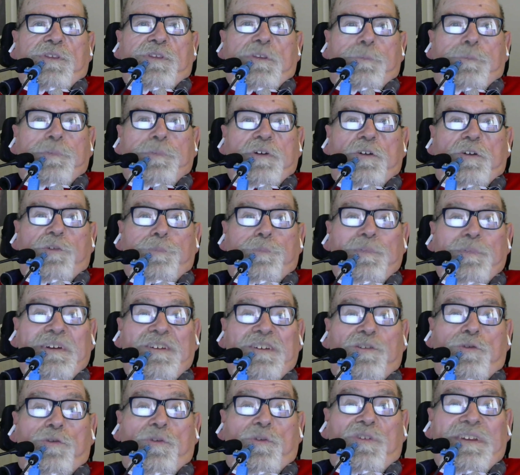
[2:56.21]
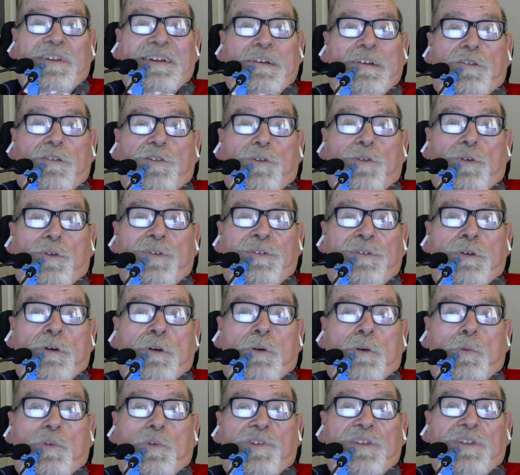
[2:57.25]
The Parish Pastoral Council
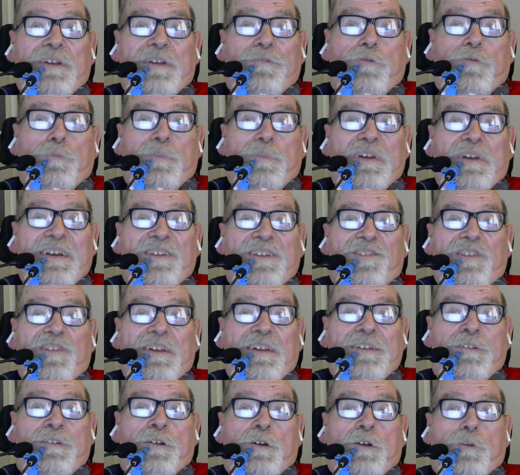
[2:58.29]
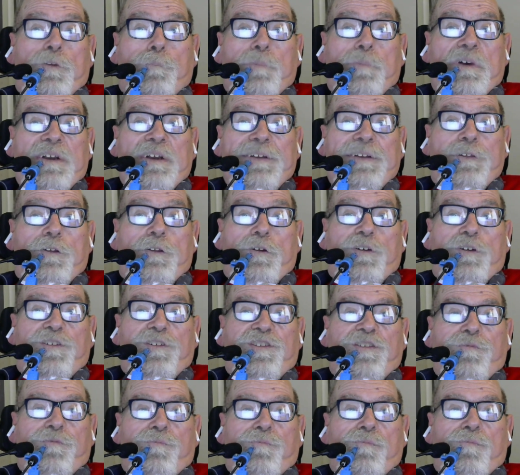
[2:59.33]
was governed by a set of
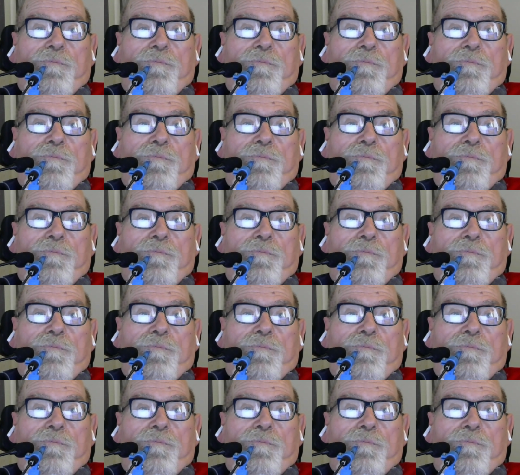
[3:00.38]
bylaws.